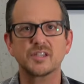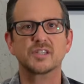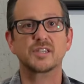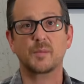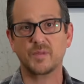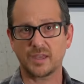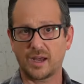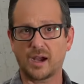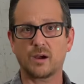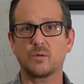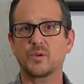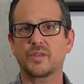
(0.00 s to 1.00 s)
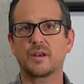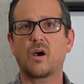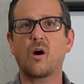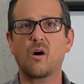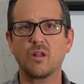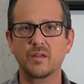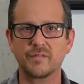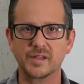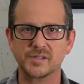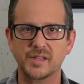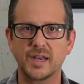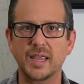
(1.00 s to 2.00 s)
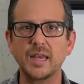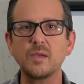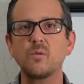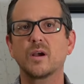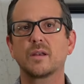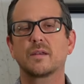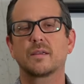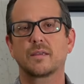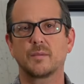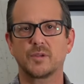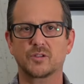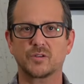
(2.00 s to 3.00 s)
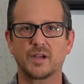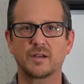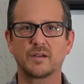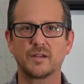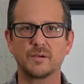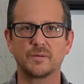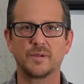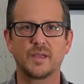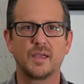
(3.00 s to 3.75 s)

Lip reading: is something inherent within all of us that anyone can be trained to do.